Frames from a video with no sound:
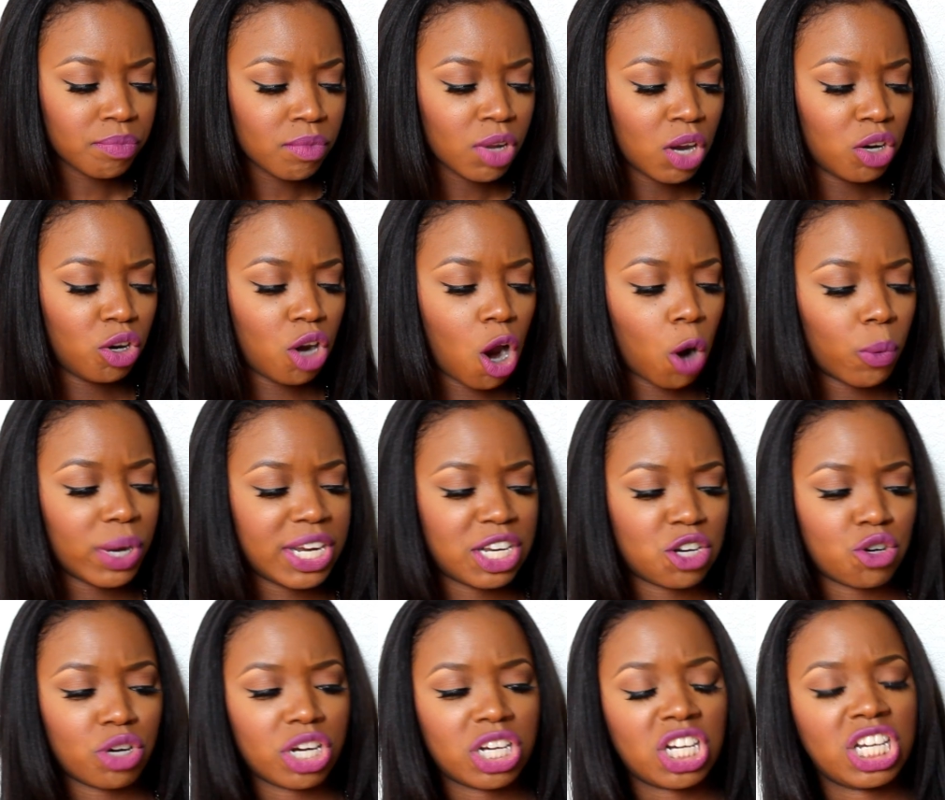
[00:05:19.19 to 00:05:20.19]
No
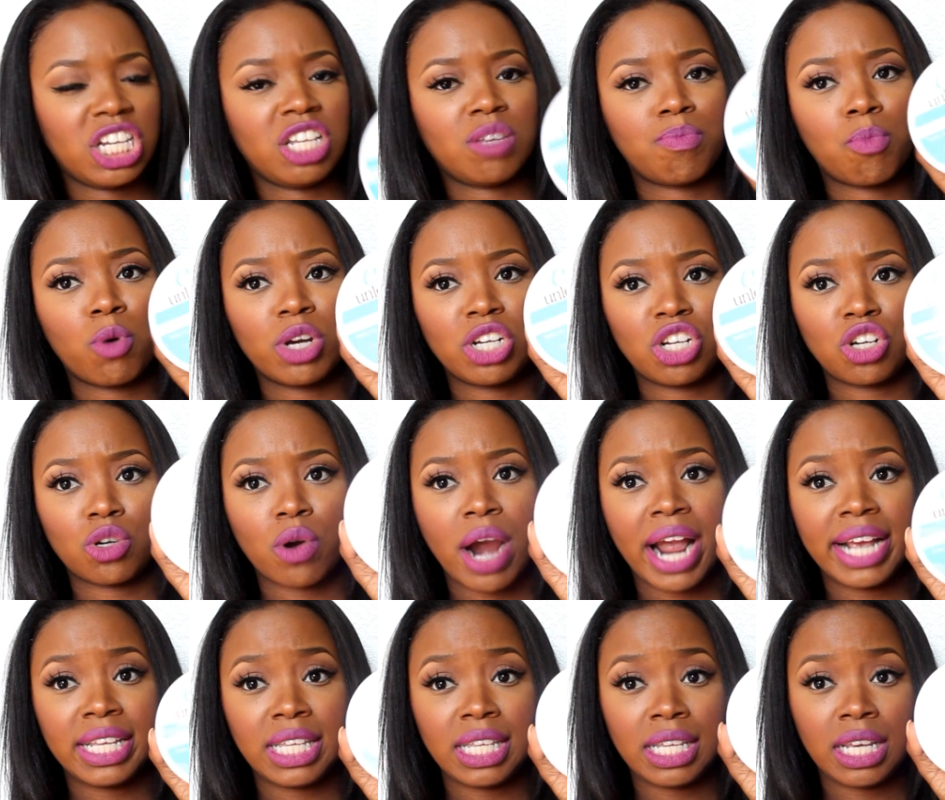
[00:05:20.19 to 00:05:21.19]
Restrictions
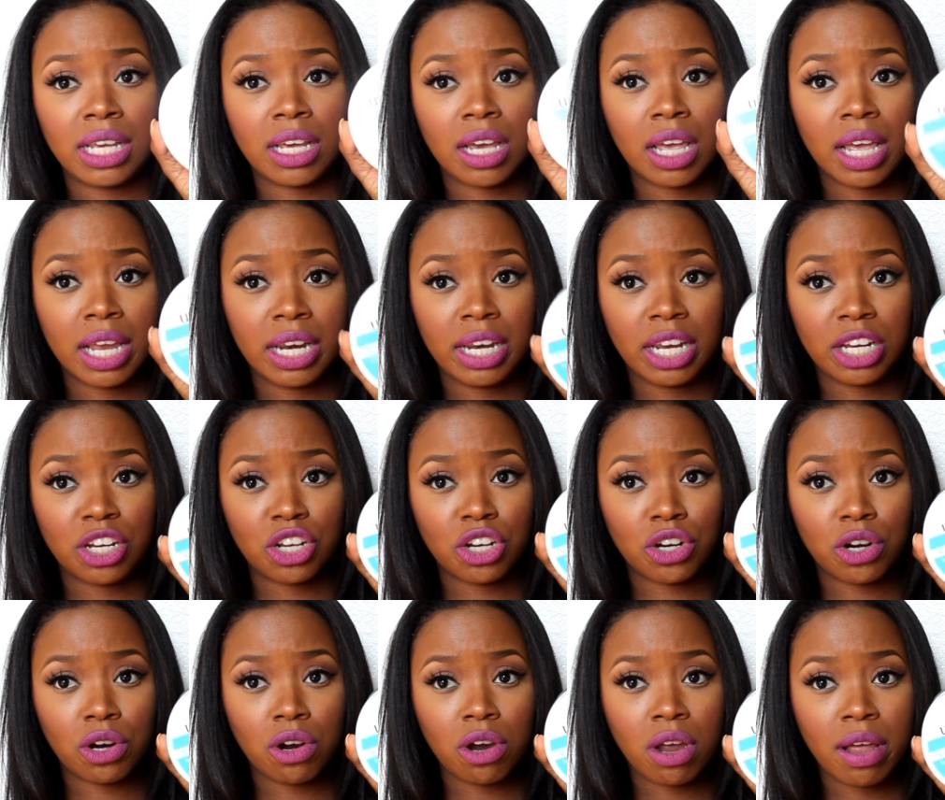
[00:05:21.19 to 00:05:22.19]
Moisturizing
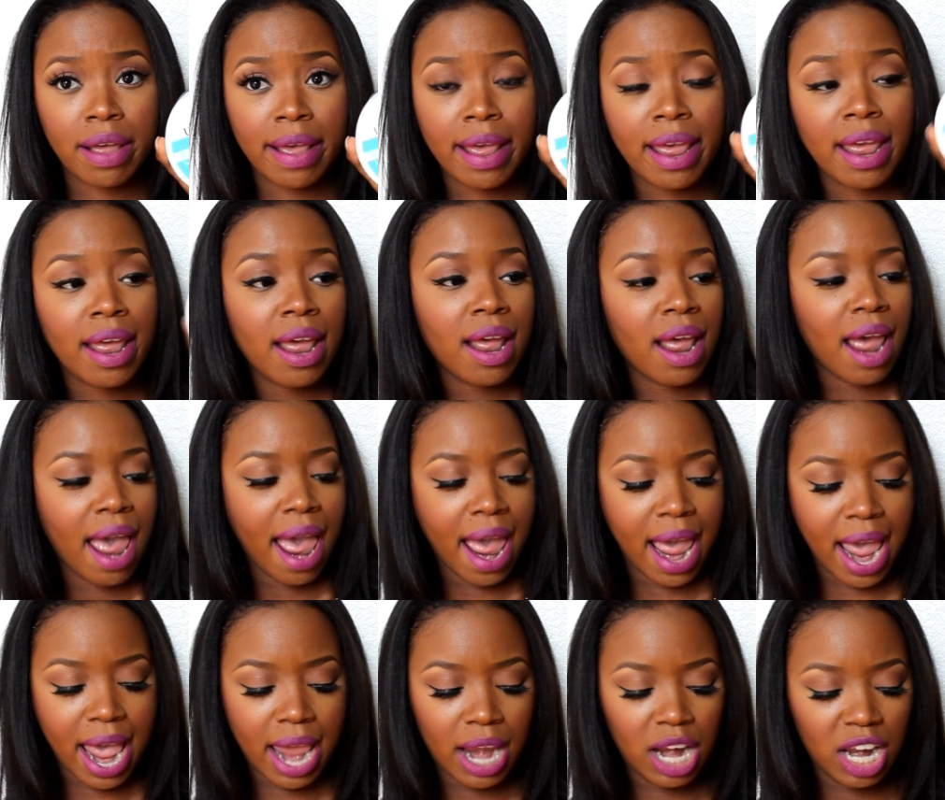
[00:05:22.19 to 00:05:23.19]
Conditioner.
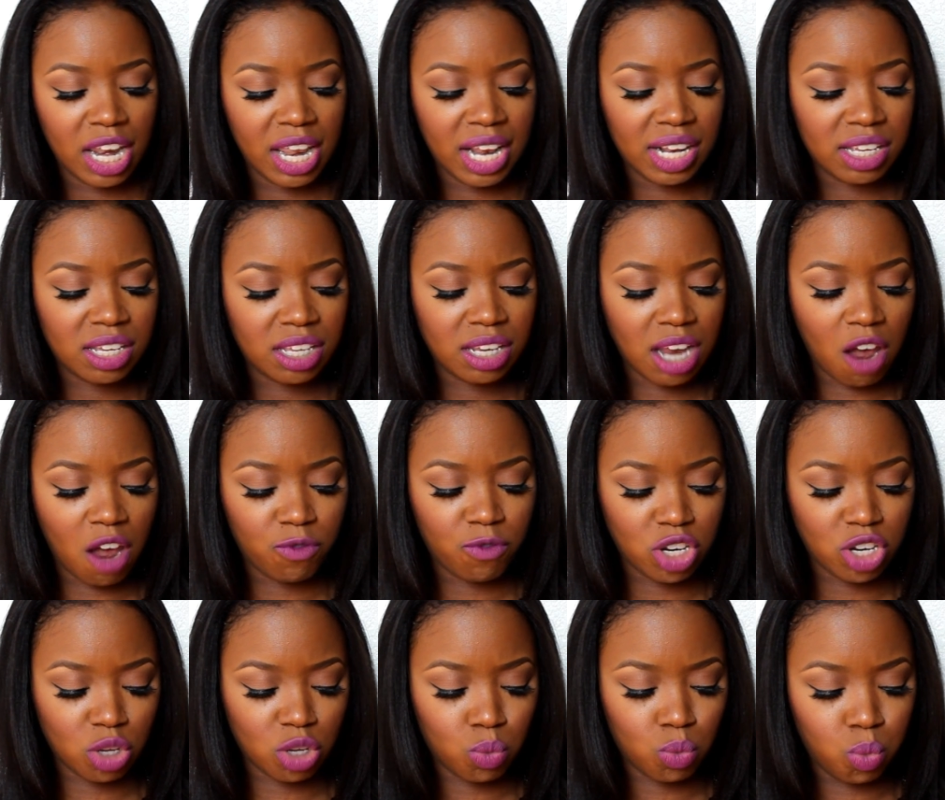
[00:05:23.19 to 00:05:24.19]
And this stuff
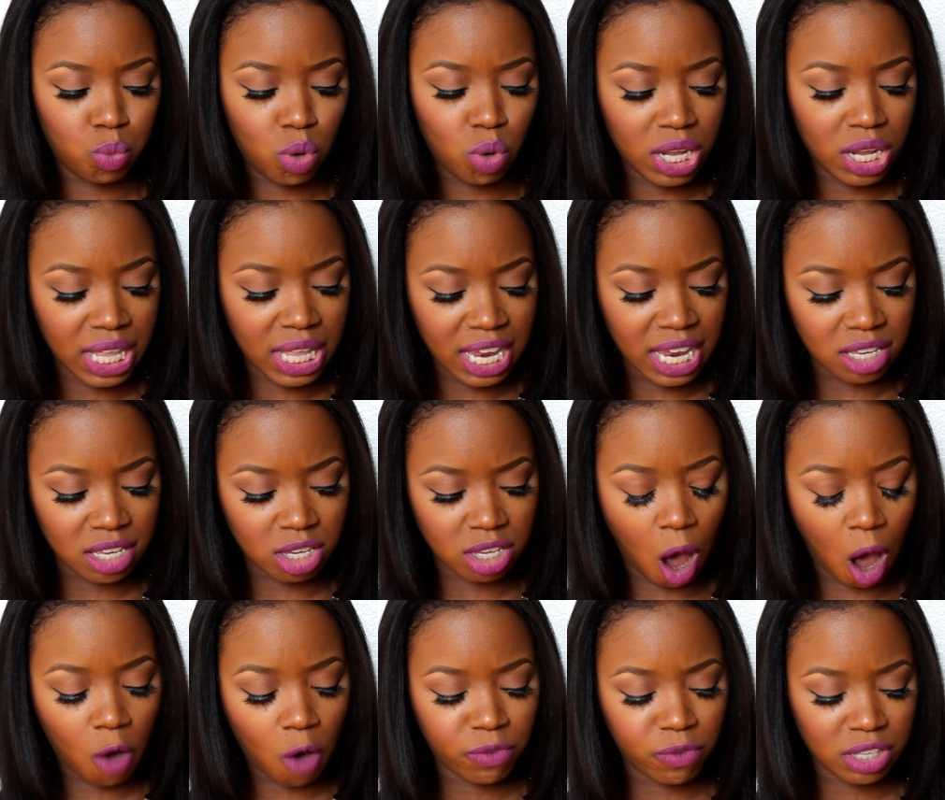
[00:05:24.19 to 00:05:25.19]
just really
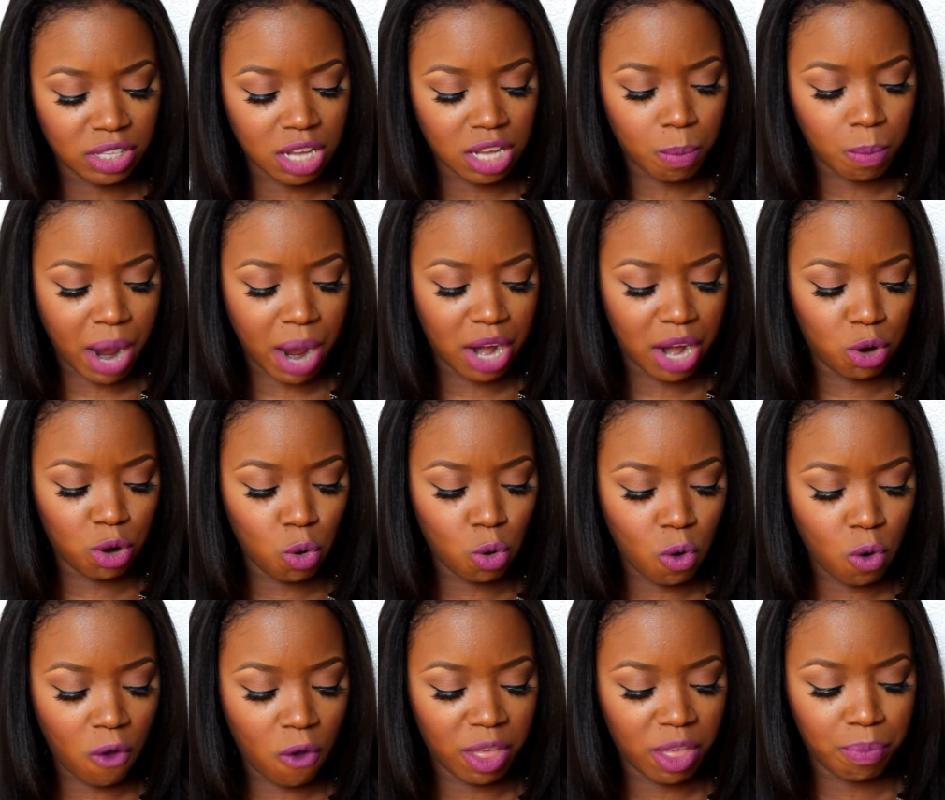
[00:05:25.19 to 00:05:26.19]
softens up my new
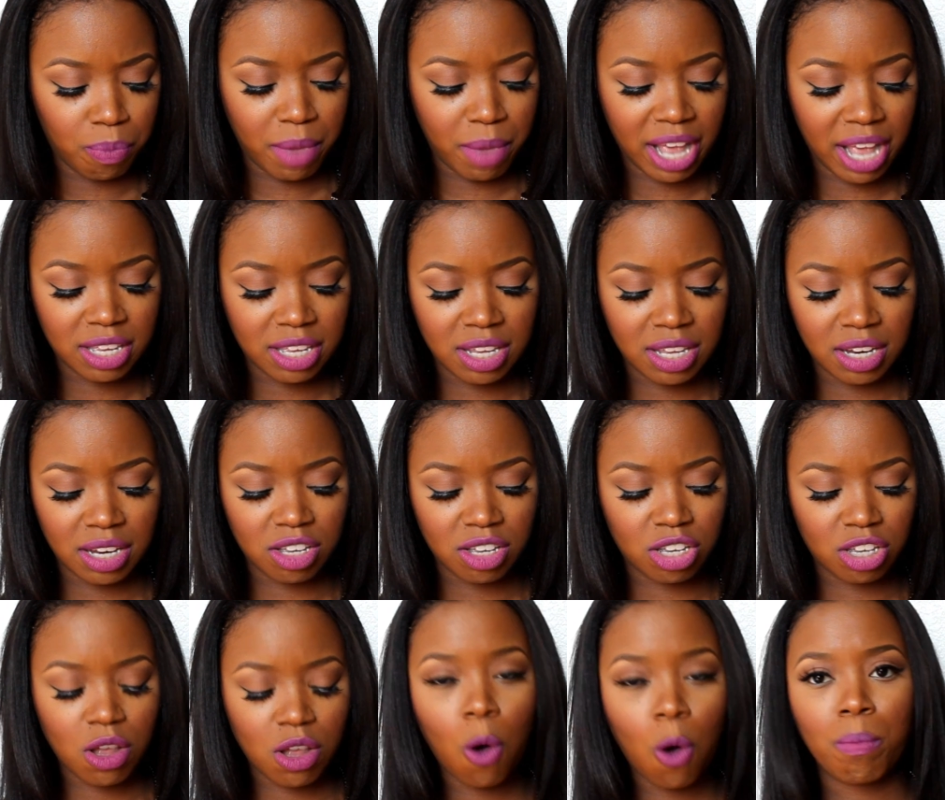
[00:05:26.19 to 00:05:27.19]
growth. It makes it
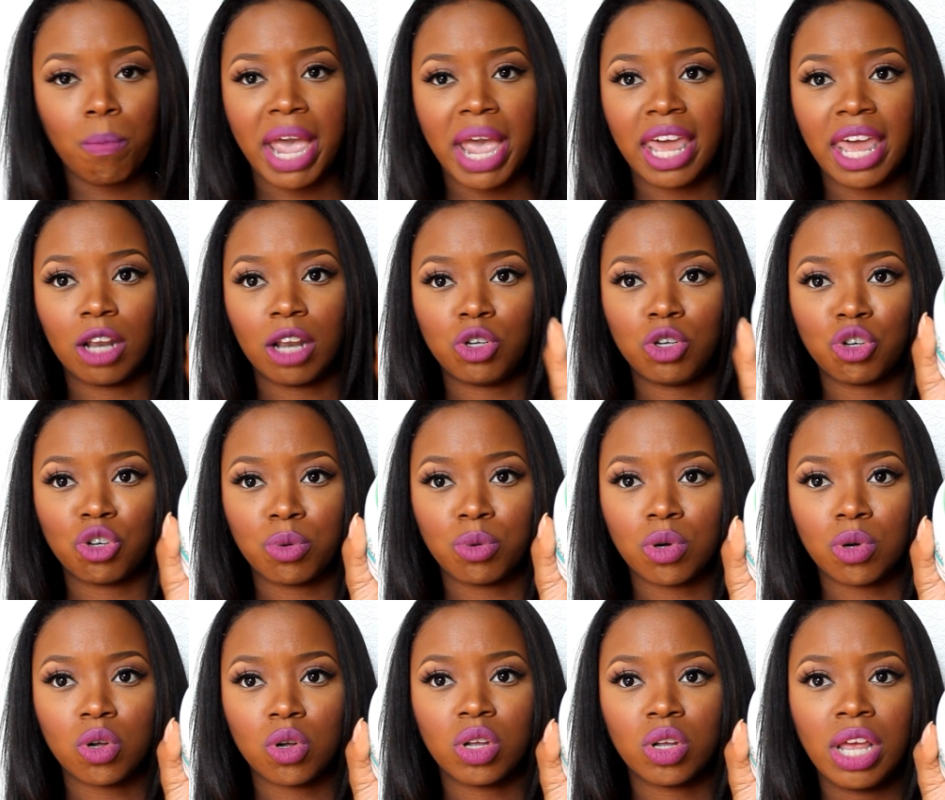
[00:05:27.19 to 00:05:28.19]
so
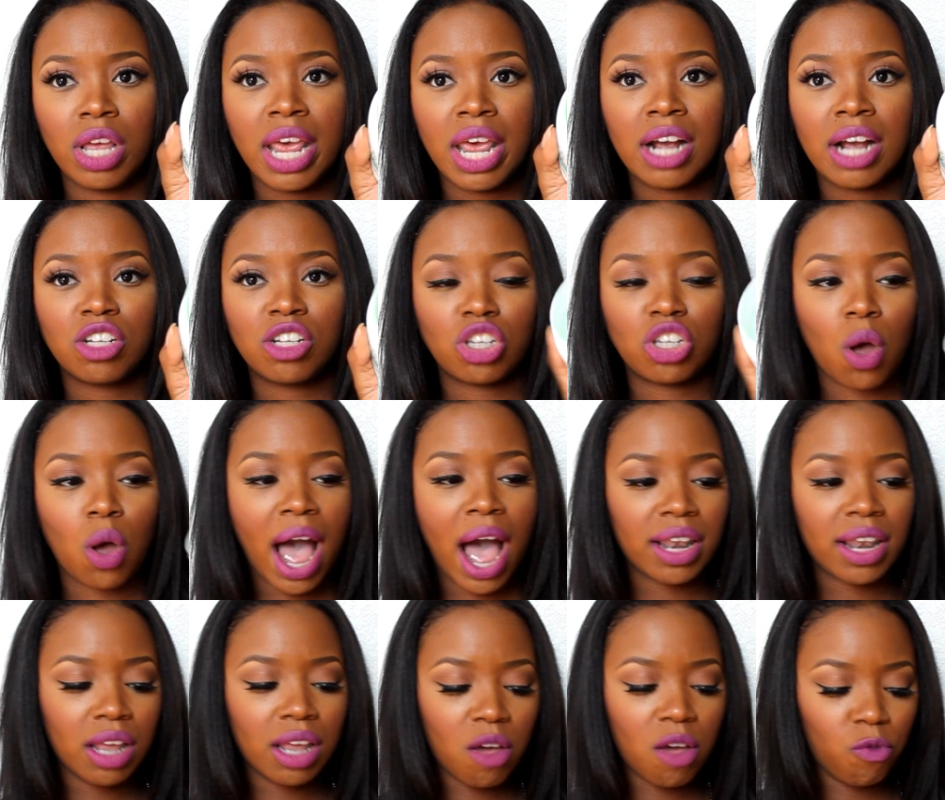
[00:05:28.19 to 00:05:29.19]
manageable, so
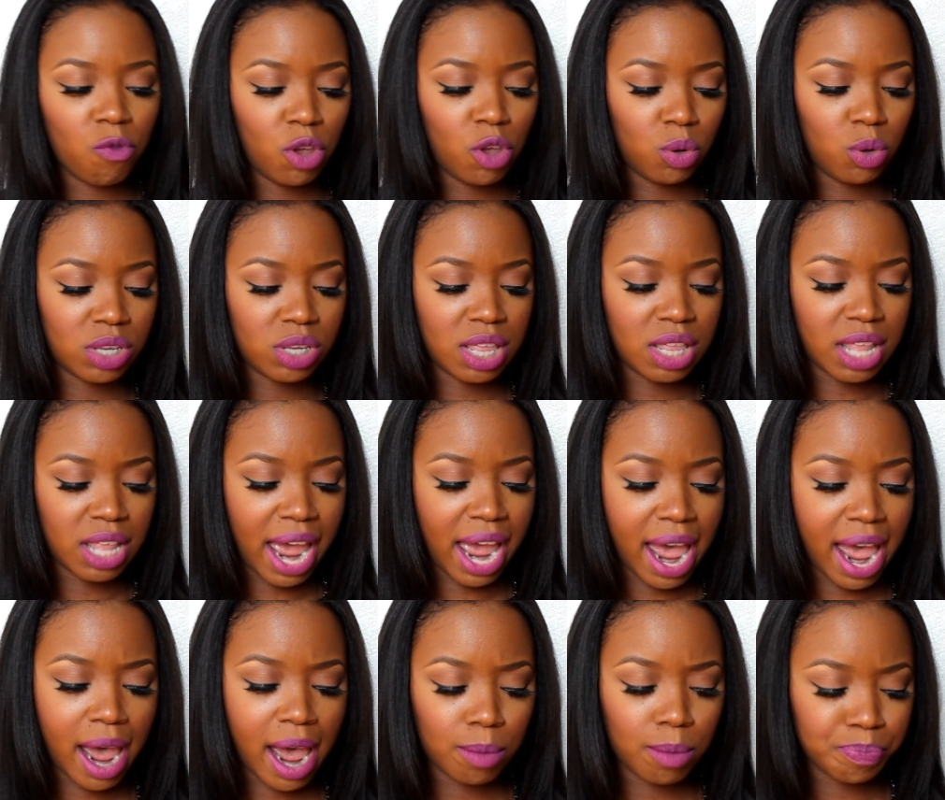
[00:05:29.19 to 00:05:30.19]
I love using
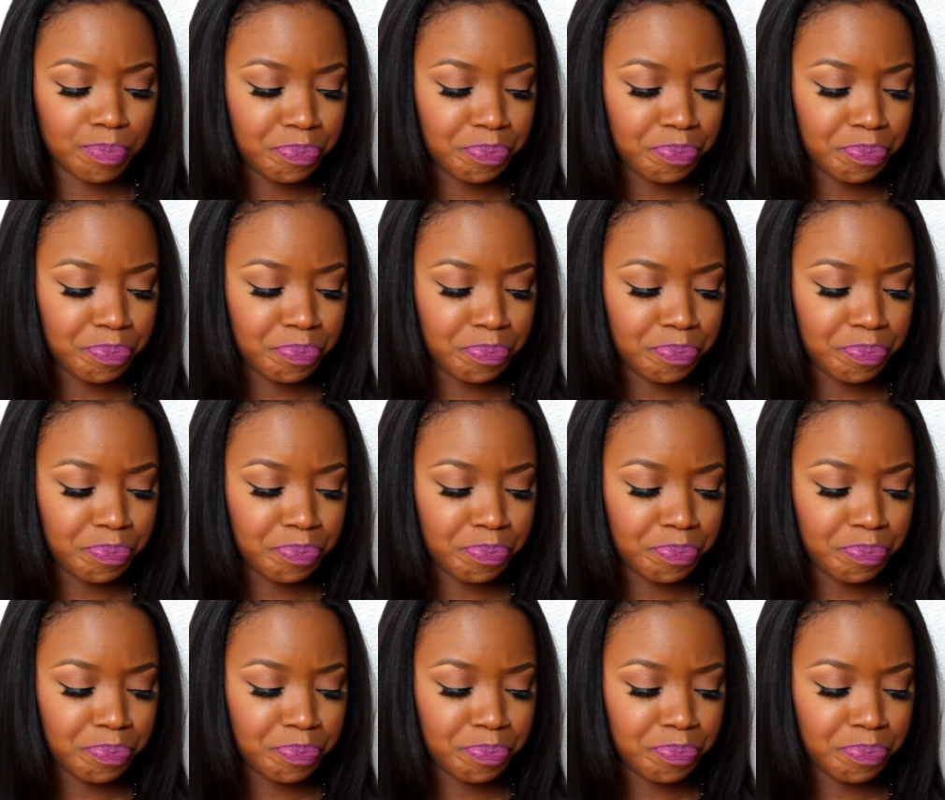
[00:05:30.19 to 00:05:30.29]
that.